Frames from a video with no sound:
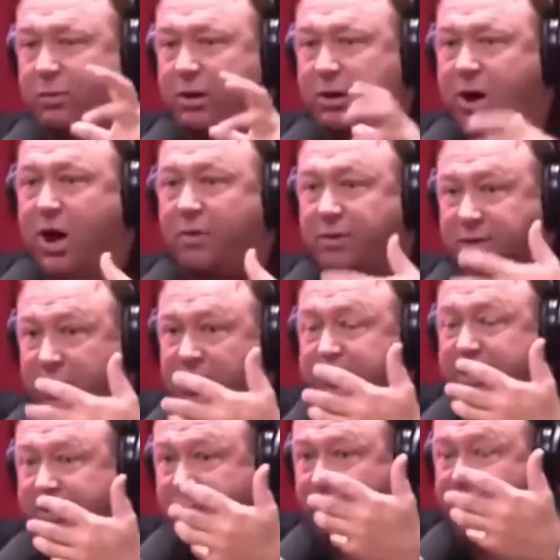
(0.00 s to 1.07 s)
want to call it, this
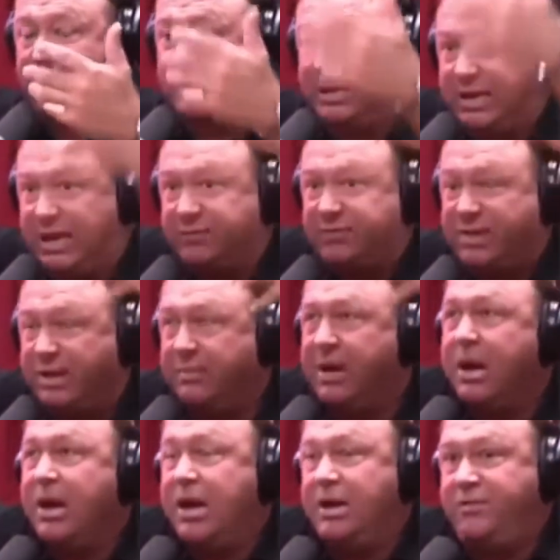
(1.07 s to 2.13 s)
interdimensional thing that gives them
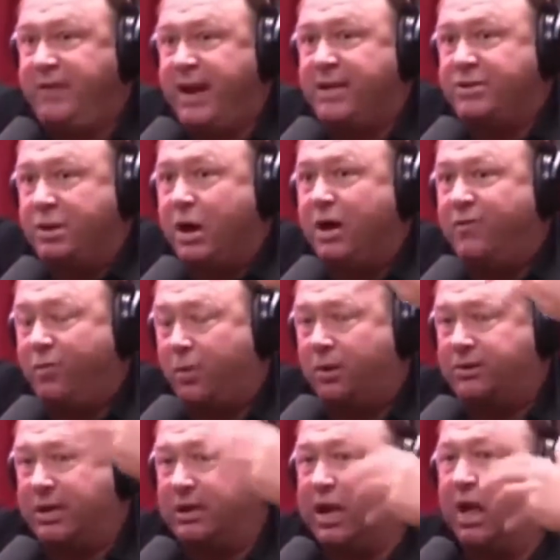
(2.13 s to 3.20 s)
advanced
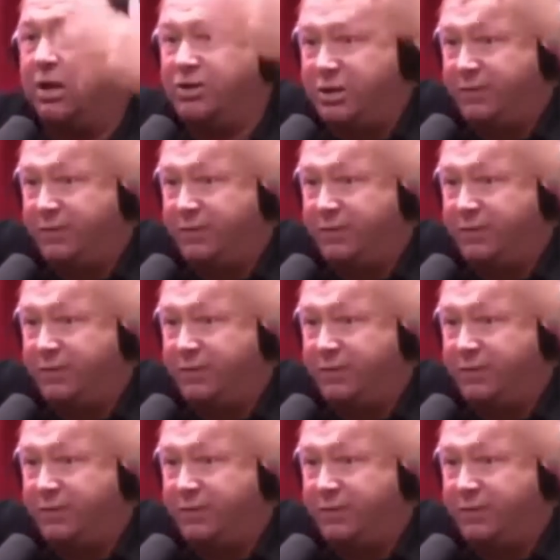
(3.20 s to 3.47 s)
off-world technology,